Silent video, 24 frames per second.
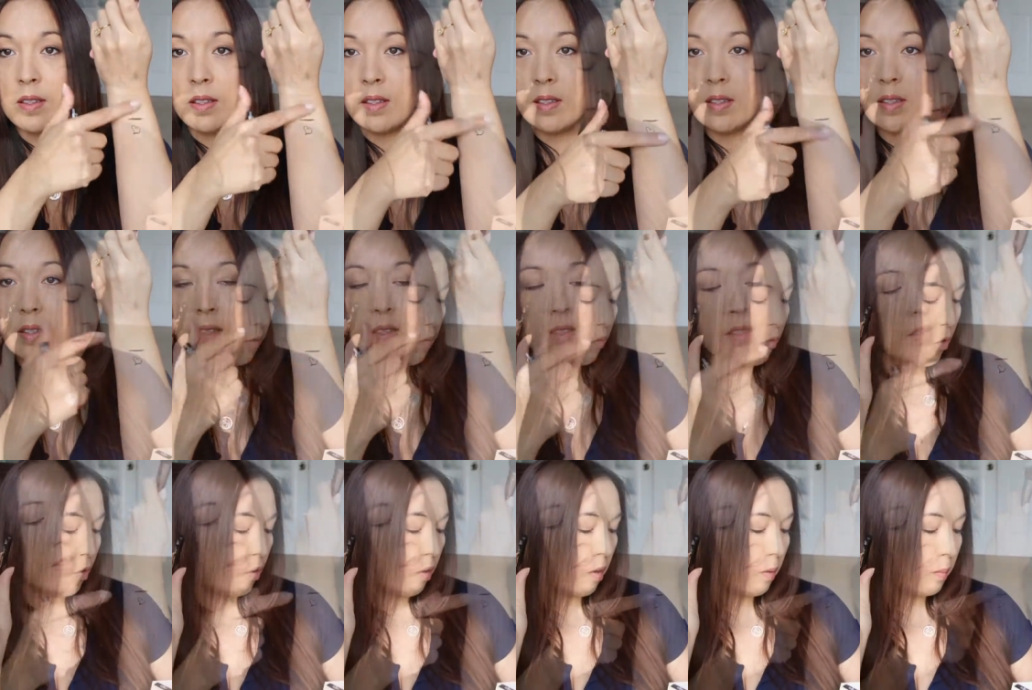Um,
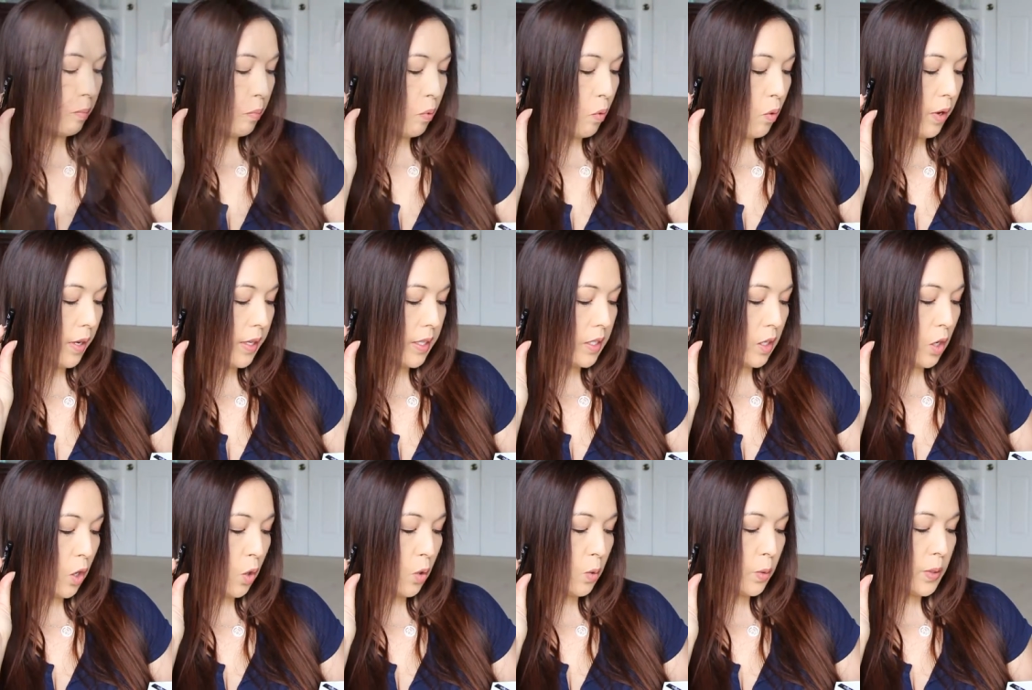for a
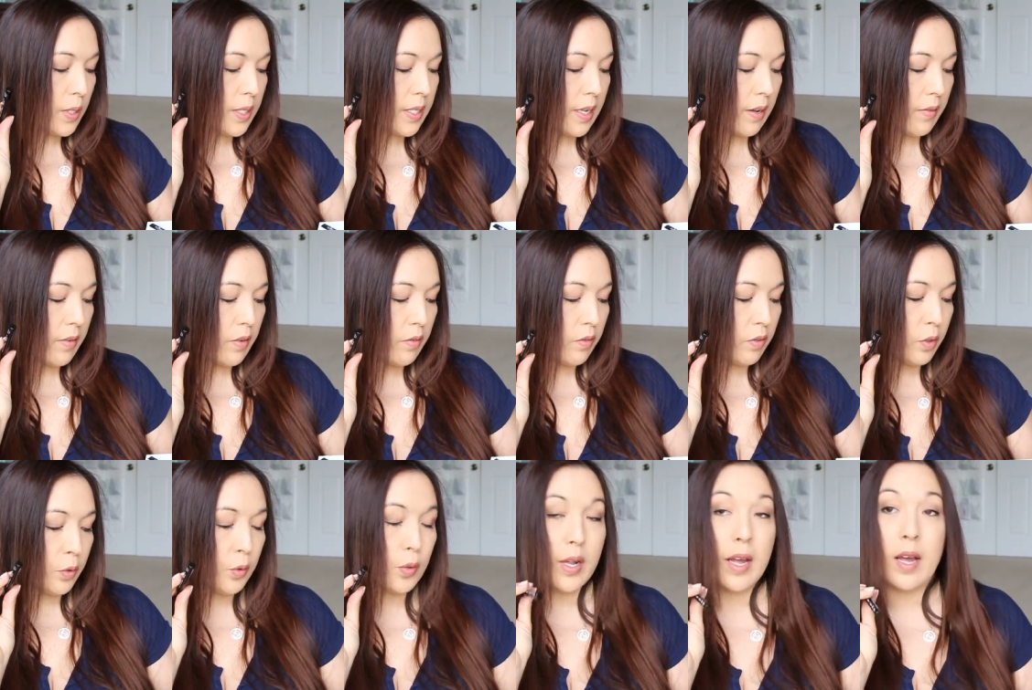0.07
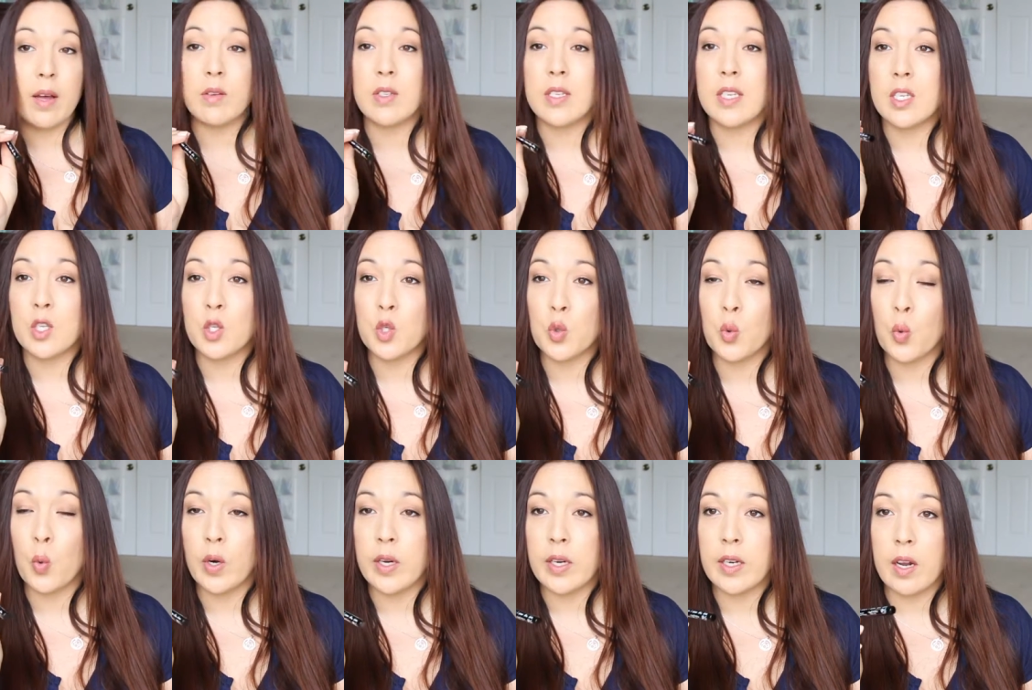fluid ounce is
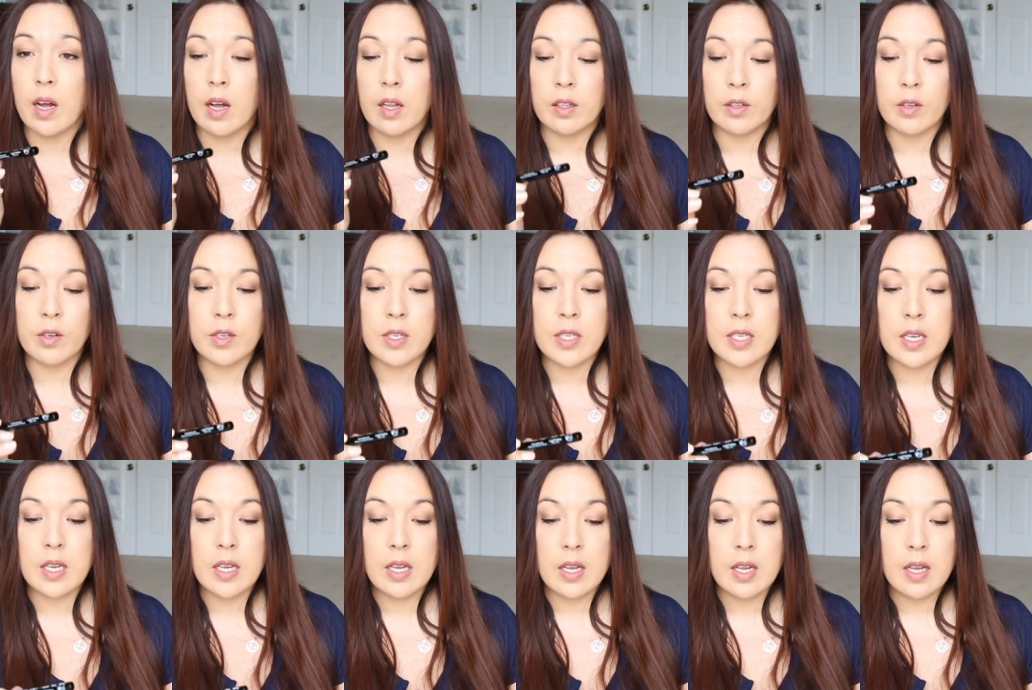
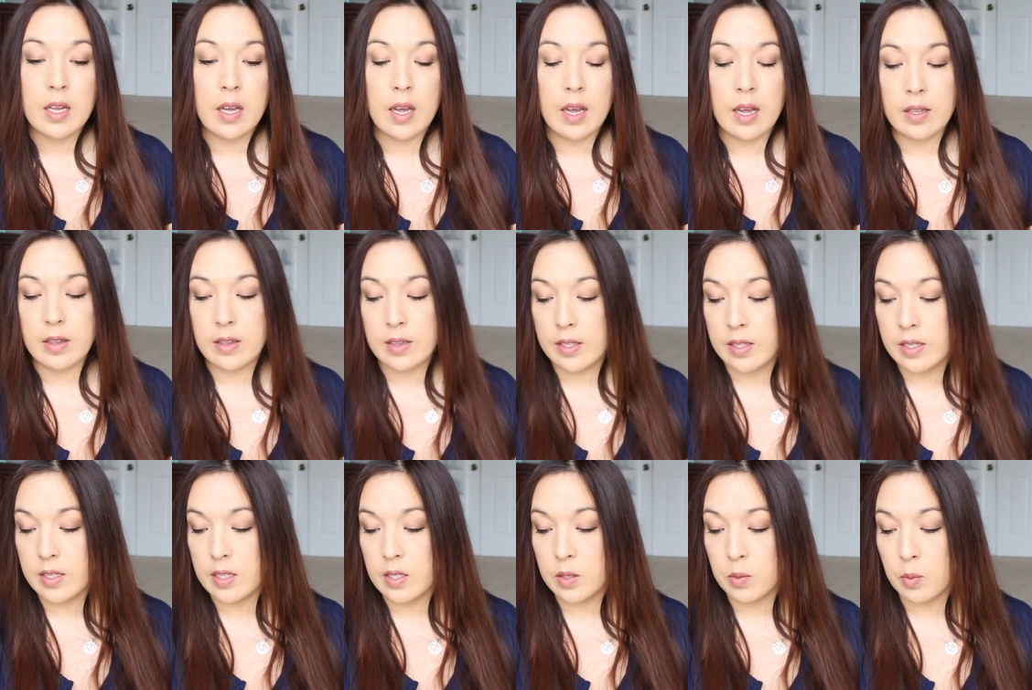$20. And
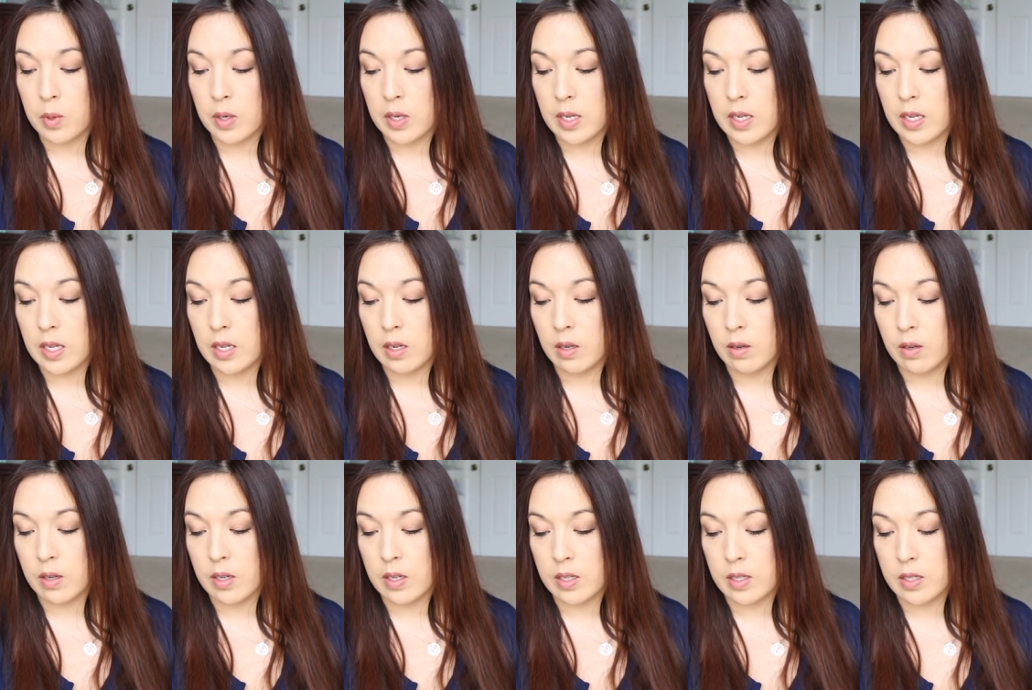this one
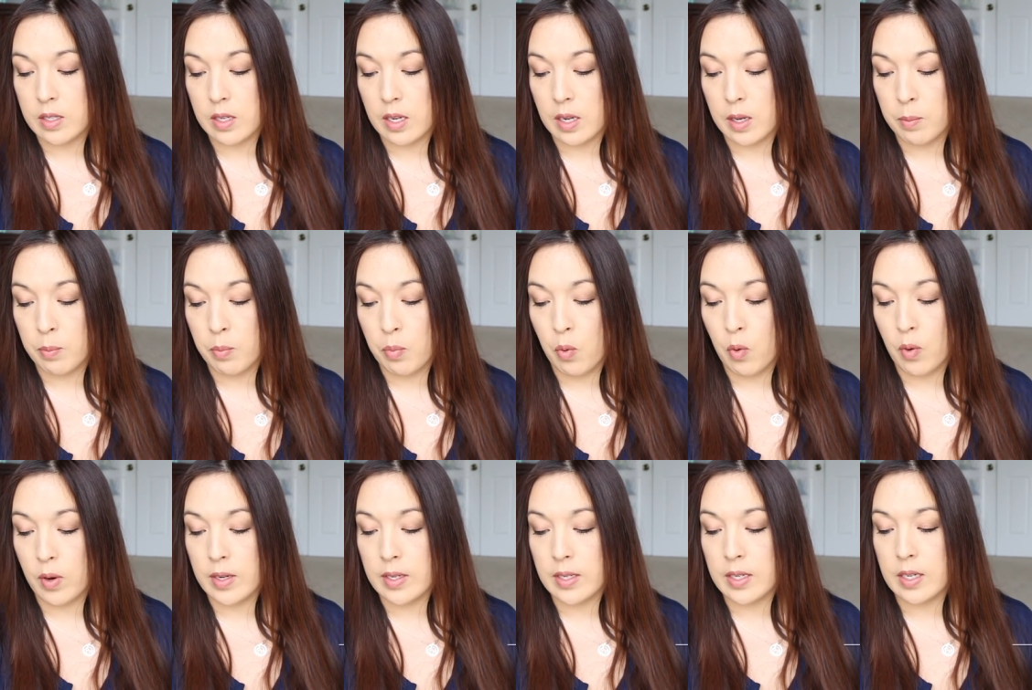here is a
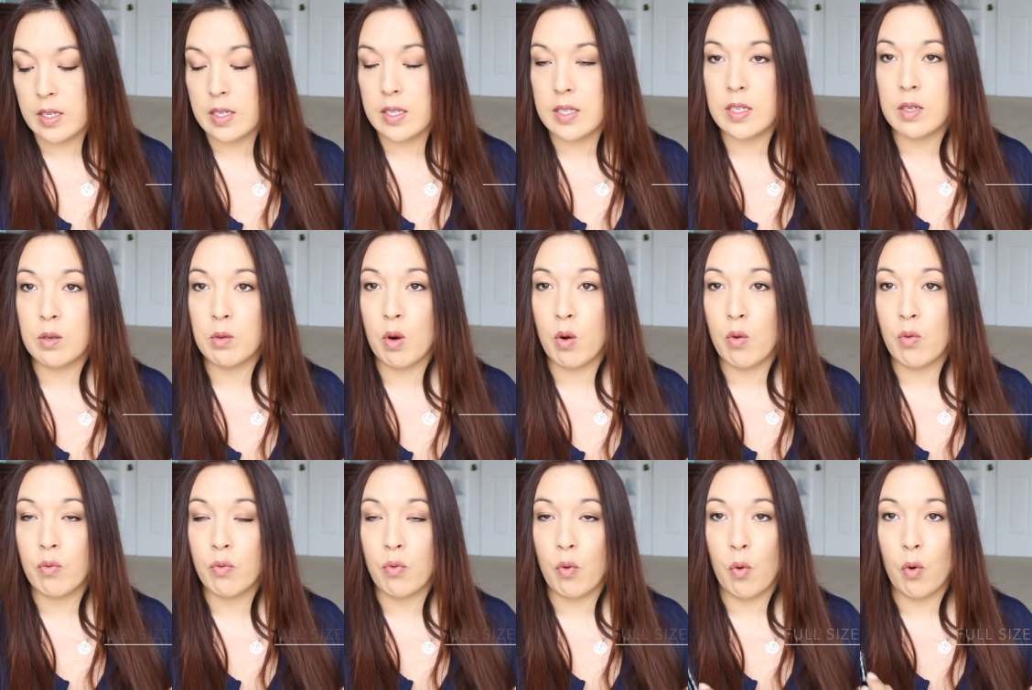
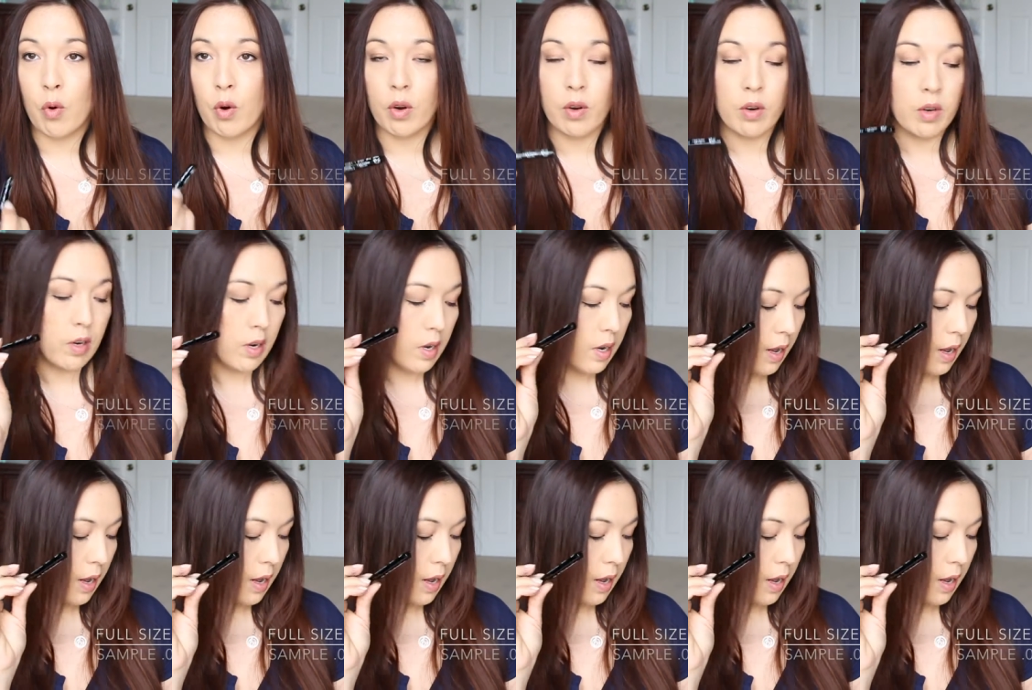0.04